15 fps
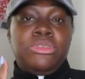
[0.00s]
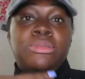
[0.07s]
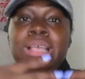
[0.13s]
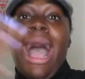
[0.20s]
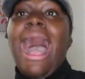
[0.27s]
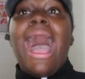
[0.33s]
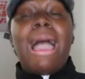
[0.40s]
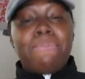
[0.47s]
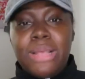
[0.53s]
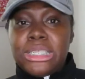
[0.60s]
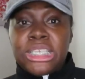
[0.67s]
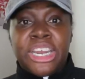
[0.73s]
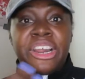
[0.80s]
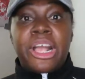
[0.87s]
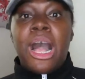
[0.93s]
time
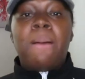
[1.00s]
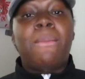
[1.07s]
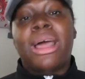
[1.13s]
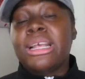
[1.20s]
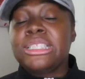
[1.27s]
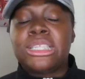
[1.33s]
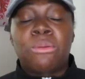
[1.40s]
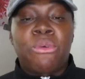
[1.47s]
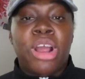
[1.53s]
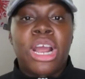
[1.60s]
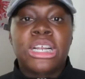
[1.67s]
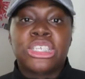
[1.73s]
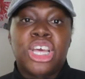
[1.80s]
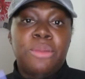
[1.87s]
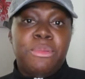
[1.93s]
that's going to come out of
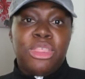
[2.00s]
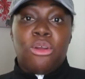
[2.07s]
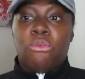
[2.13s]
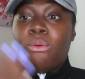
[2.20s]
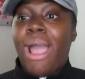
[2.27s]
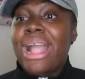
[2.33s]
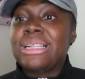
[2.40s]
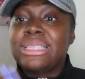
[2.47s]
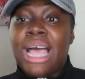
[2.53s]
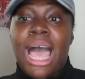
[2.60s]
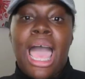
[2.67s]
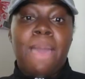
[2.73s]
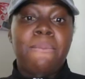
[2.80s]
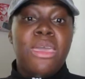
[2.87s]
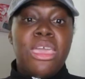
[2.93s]
somewhere is going to be the right
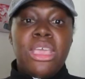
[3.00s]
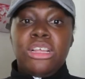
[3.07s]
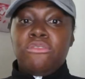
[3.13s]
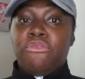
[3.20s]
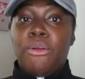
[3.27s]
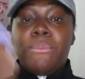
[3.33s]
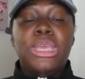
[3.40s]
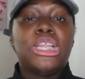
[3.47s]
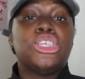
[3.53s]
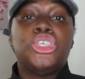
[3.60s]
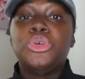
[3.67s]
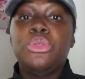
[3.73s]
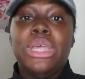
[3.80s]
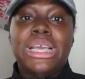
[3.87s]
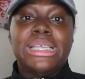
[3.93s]
time for me to
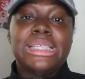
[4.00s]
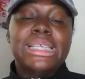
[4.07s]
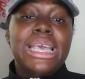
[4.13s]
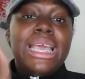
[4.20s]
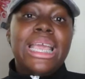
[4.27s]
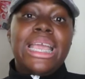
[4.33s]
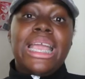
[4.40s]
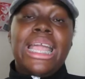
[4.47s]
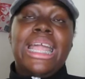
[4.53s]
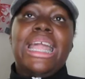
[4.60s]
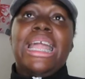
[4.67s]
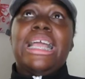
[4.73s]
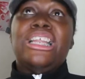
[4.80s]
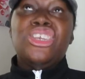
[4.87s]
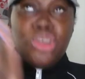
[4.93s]
do this
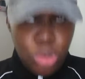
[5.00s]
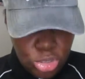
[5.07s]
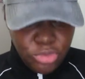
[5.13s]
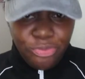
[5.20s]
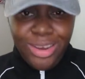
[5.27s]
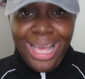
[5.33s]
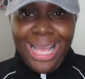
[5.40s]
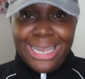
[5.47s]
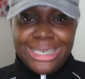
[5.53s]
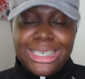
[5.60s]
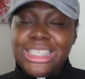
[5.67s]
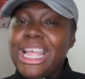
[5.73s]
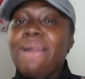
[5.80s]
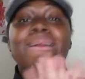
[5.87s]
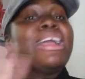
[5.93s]

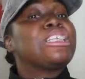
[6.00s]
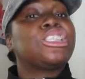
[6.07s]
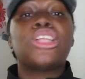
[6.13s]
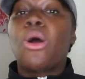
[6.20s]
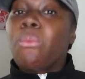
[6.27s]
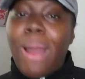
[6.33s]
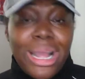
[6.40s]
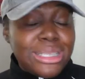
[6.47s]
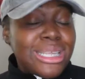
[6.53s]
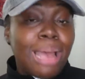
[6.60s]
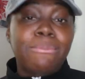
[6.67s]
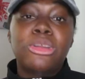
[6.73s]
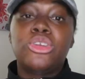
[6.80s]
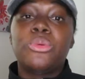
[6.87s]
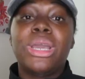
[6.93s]
Newsflash, there is no right
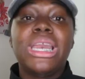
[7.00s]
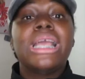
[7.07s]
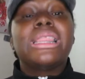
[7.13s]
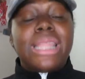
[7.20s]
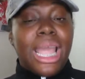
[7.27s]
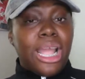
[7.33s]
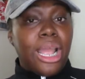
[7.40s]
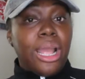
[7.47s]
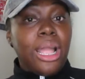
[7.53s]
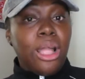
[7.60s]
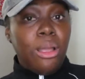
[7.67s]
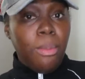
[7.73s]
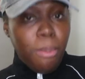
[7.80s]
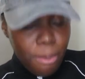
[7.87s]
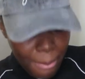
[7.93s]
time to do anything.
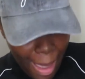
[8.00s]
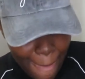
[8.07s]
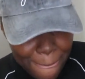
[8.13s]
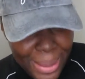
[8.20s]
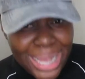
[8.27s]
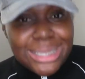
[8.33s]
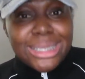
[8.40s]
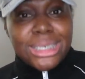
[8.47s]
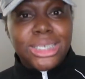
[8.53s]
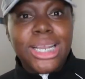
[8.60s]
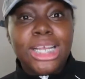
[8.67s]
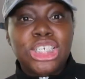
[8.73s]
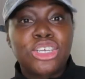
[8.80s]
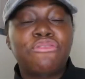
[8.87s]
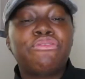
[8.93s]
My best
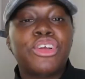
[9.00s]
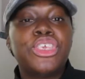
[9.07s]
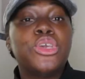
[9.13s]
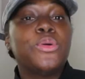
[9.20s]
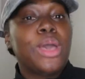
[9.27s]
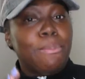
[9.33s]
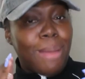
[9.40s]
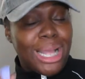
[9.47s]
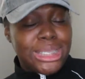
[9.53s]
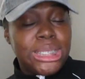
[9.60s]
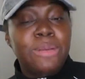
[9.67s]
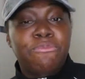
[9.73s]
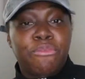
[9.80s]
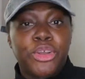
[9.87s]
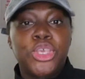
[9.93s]
suggestion for you and my
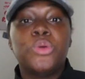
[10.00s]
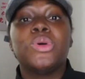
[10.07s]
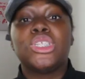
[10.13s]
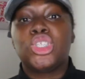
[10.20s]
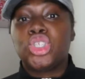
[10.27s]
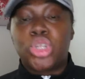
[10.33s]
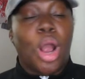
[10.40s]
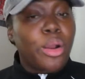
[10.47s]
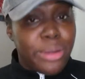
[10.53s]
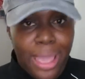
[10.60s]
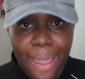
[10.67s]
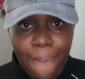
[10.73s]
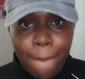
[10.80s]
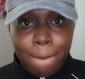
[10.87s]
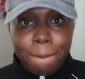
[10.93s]
tip for you is start
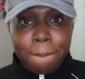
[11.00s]
now.